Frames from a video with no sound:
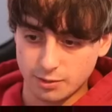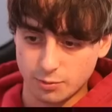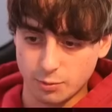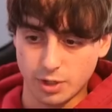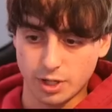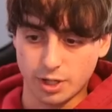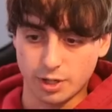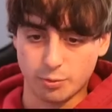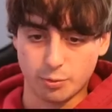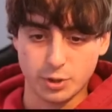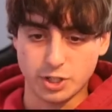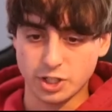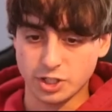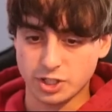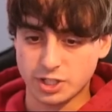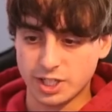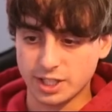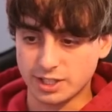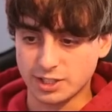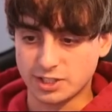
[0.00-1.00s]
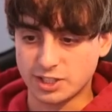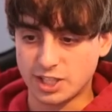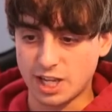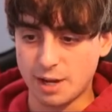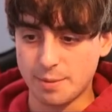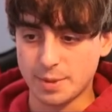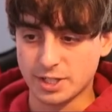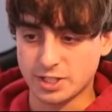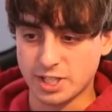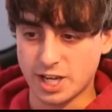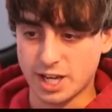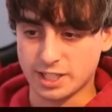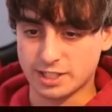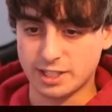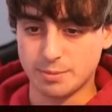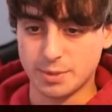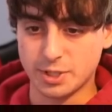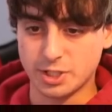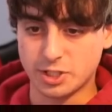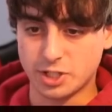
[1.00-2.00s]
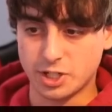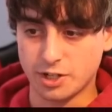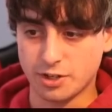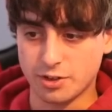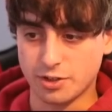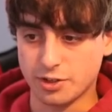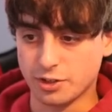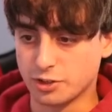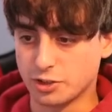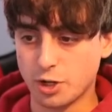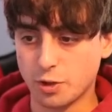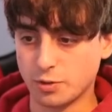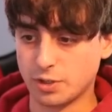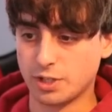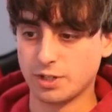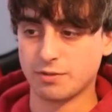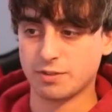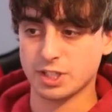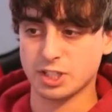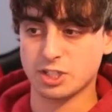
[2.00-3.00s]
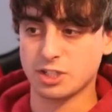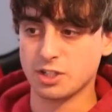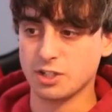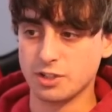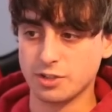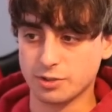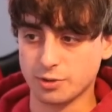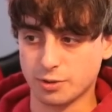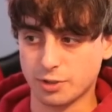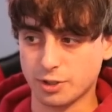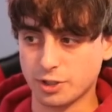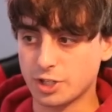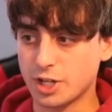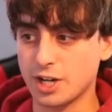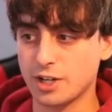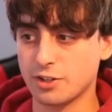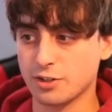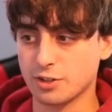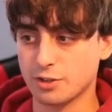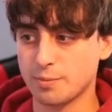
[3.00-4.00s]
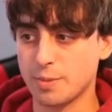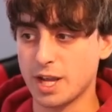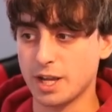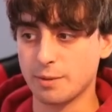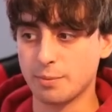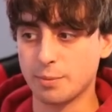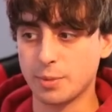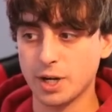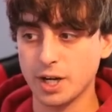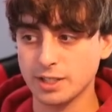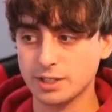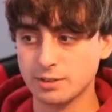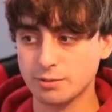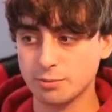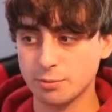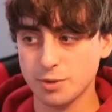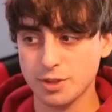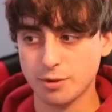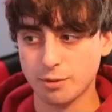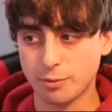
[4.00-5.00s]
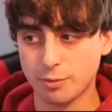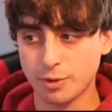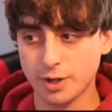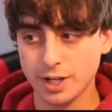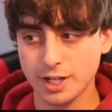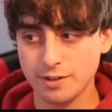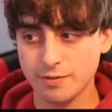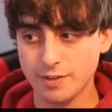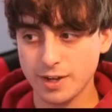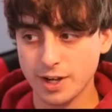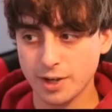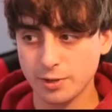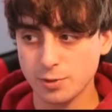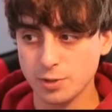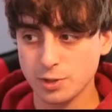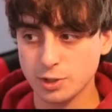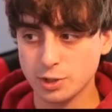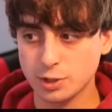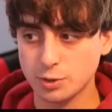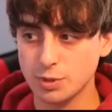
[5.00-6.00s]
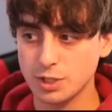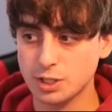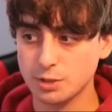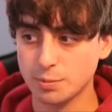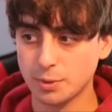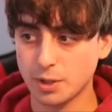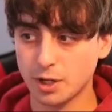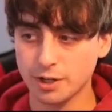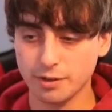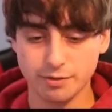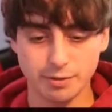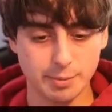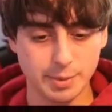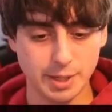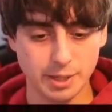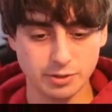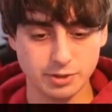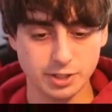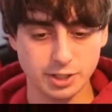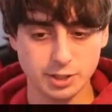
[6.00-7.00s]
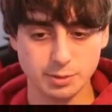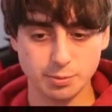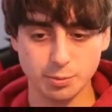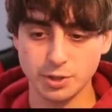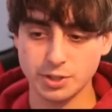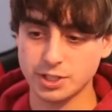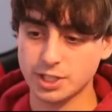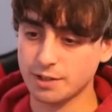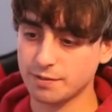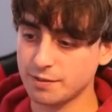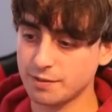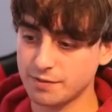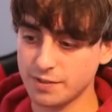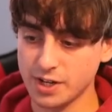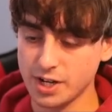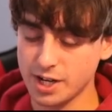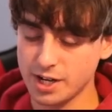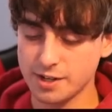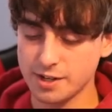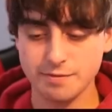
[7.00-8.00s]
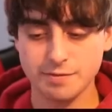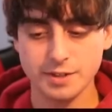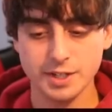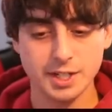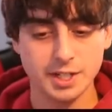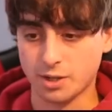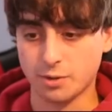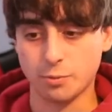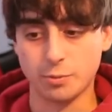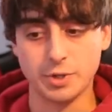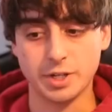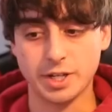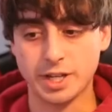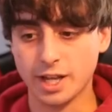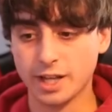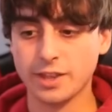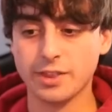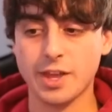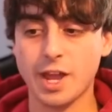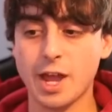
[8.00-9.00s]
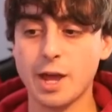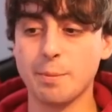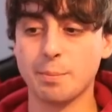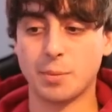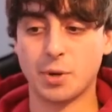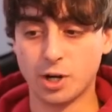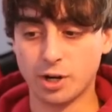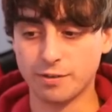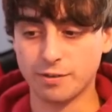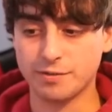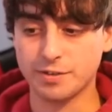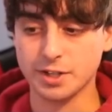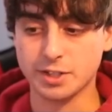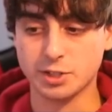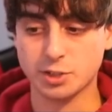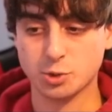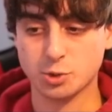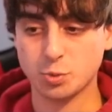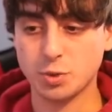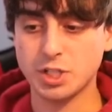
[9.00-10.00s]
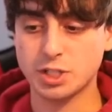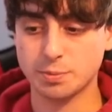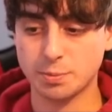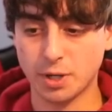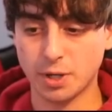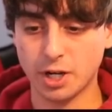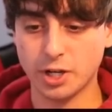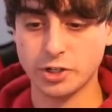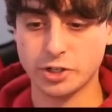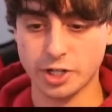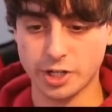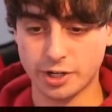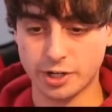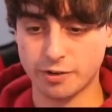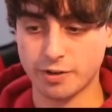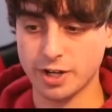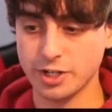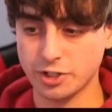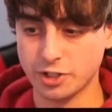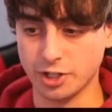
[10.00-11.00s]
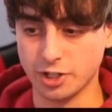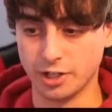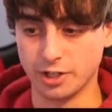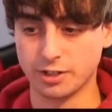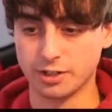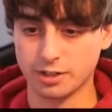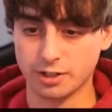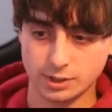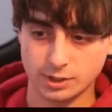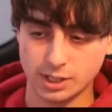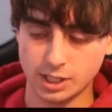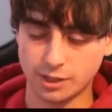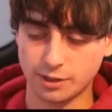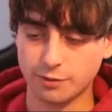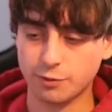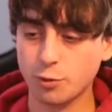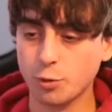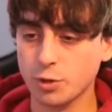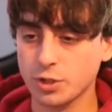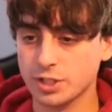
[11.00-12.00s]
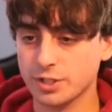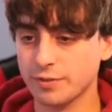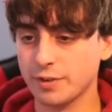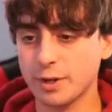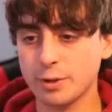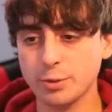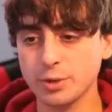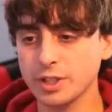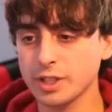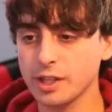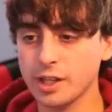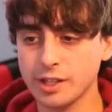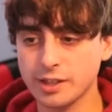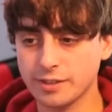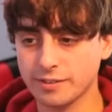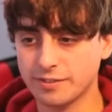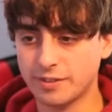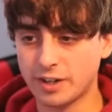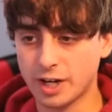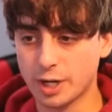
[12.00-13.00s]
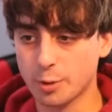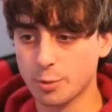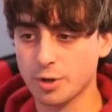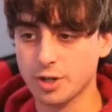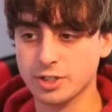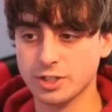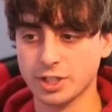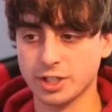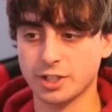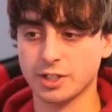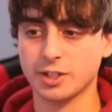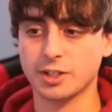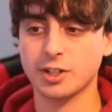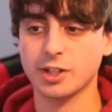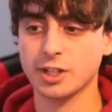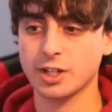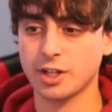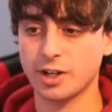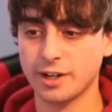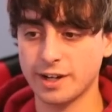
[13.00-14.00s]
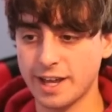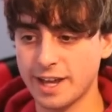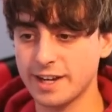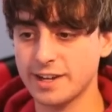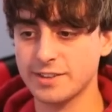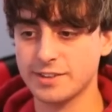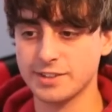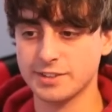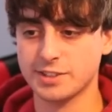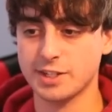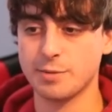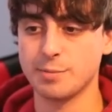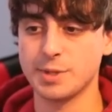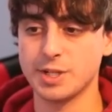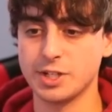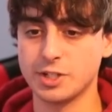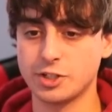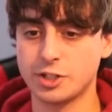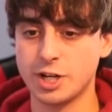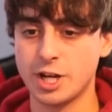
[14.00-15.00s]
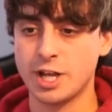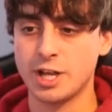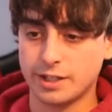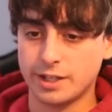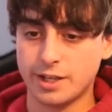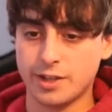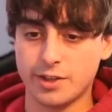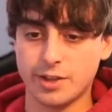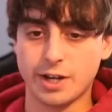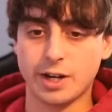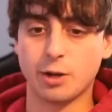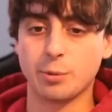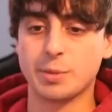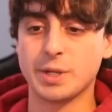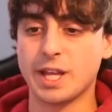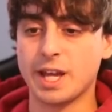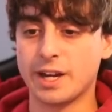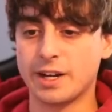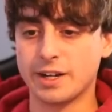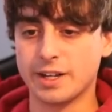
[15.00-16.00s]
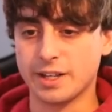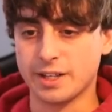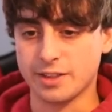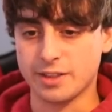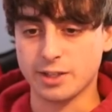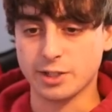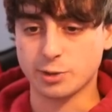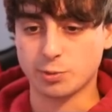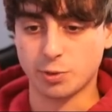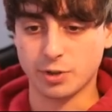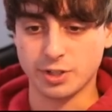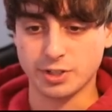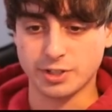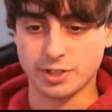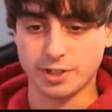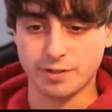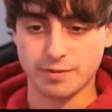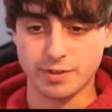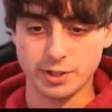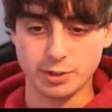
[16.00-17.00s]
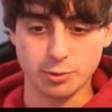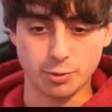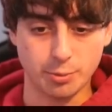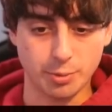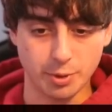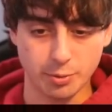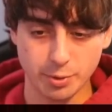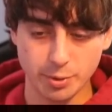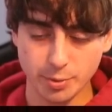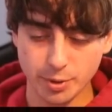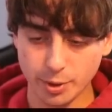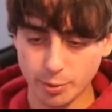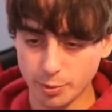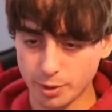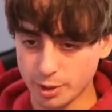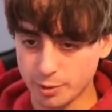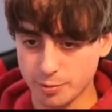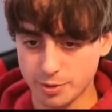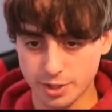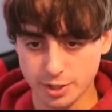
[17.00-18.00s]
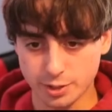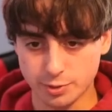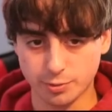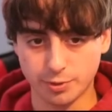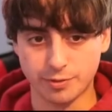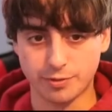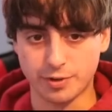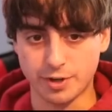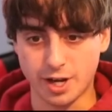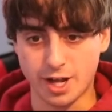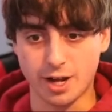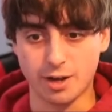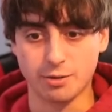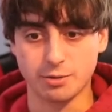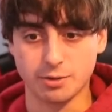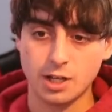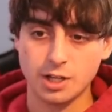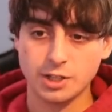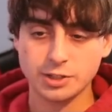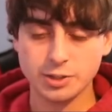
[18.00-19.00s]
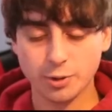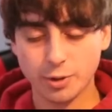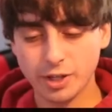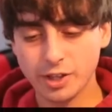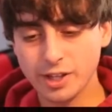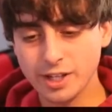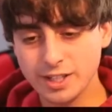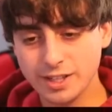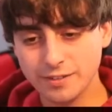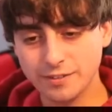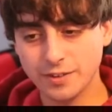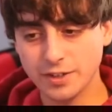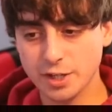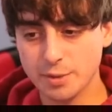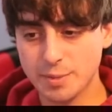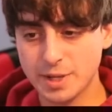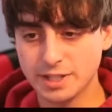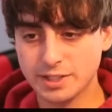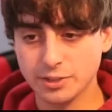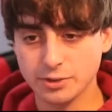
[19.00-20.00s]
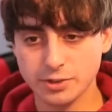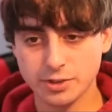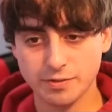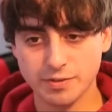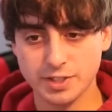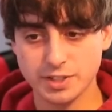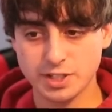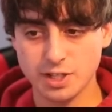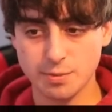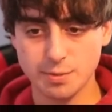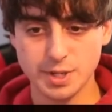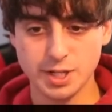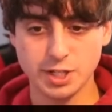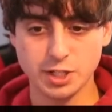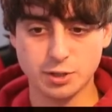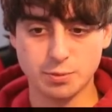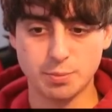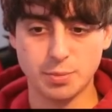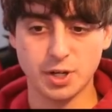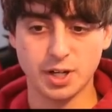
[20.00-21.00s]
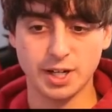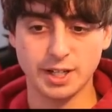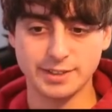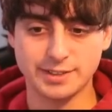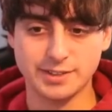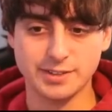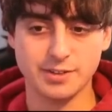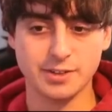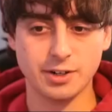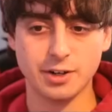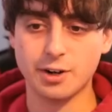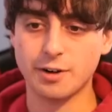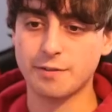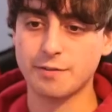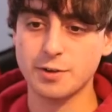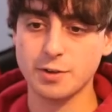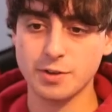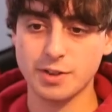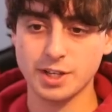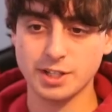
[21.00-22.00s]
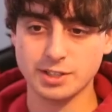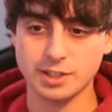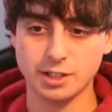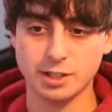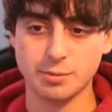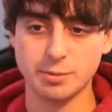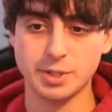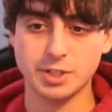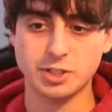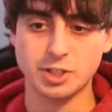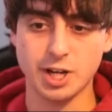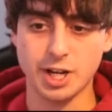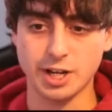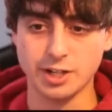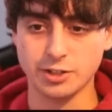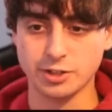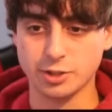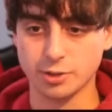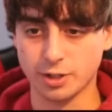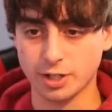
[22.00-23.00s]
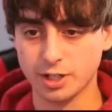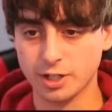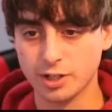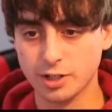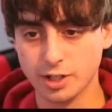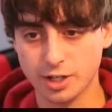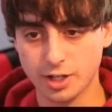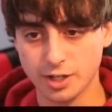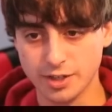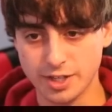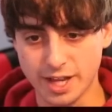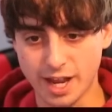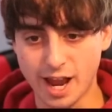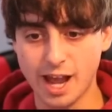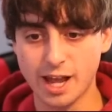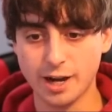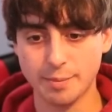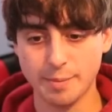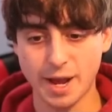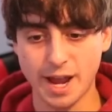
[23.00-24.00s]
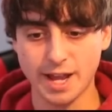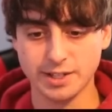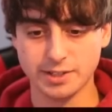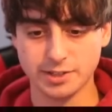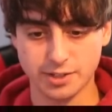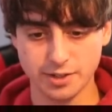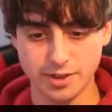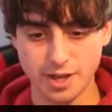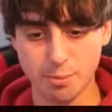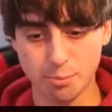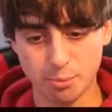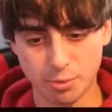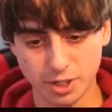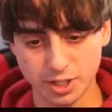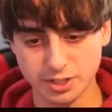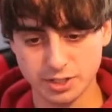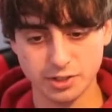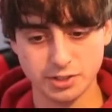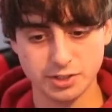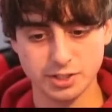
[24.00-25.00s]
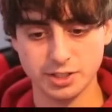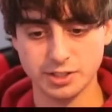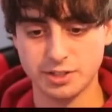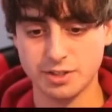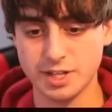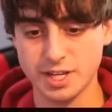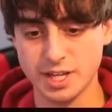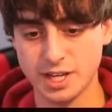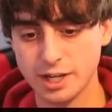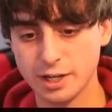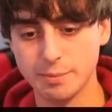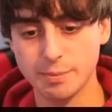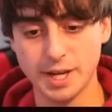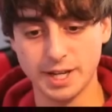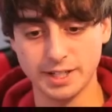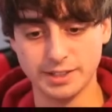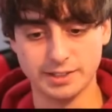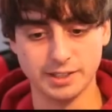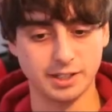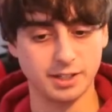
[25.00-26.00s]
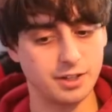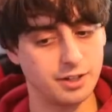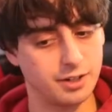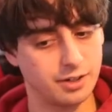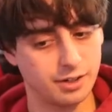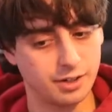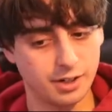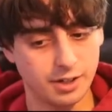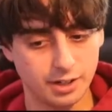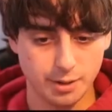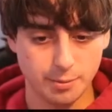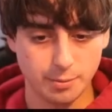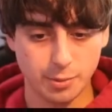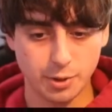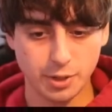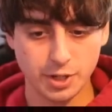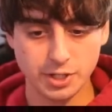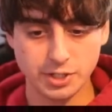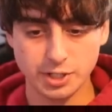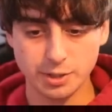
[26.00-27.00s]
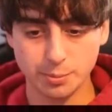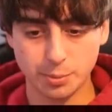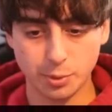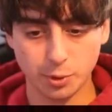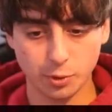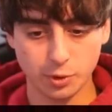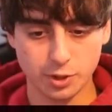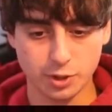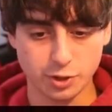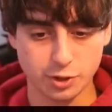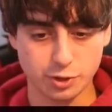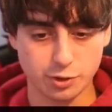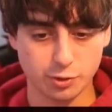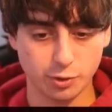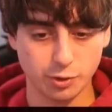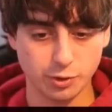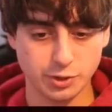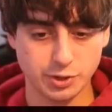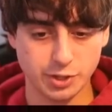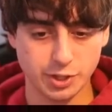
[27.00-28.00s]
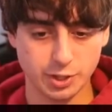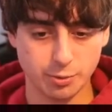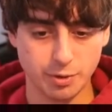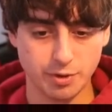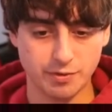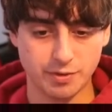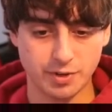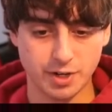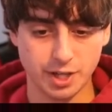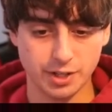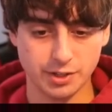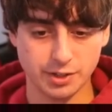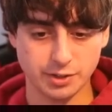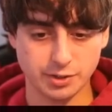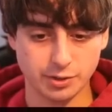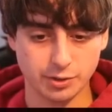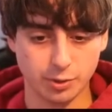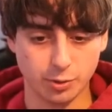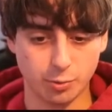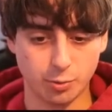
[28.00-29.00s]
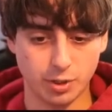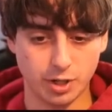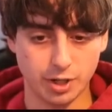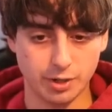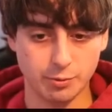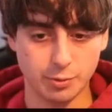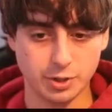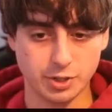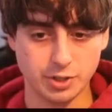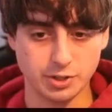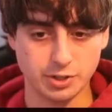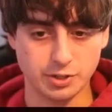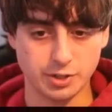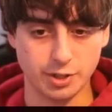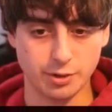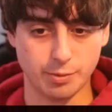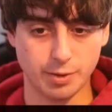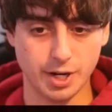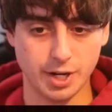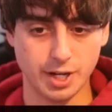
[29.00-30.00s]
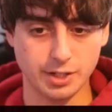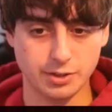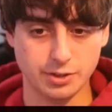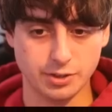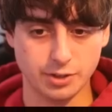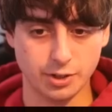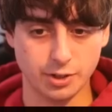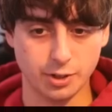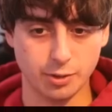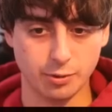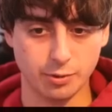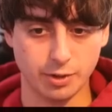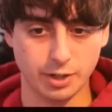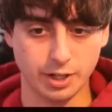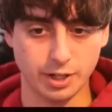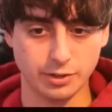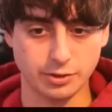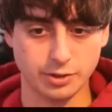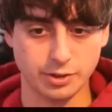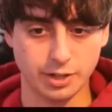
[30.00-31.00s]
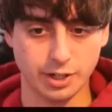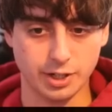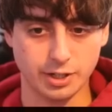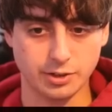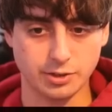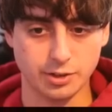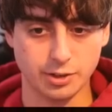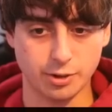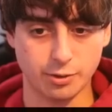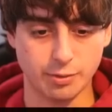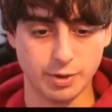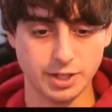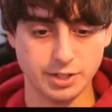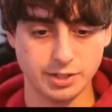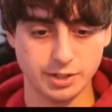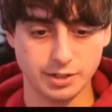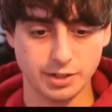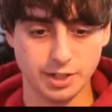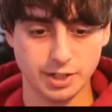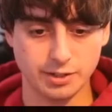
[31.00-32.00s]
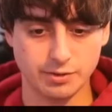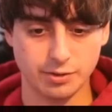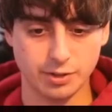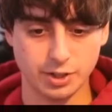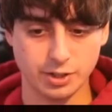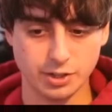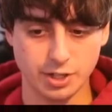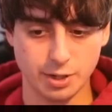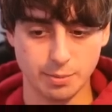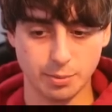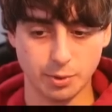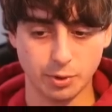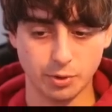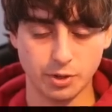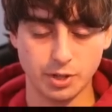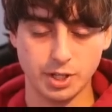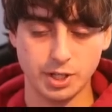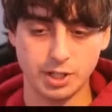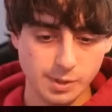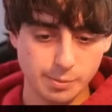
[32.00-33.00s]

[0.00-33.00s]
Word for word: where we just get the same exact image here, there's no differences or changes made. But with the right value, the sweet spot of about 6.75, we get that perfect sweet spot generation. And of course, if I really like the fireworks, I could click on edit this image, and then I'll be editing this one instead of this one. But we want to work with this one for now. So I like the fundamentals of this image, but there are a few things that need to be changed. So I'm going to click on the add mask, and that brings us into the in painting here pretty simple controls here. We've got this little one, which is the erase. So i could start erasing things, for example.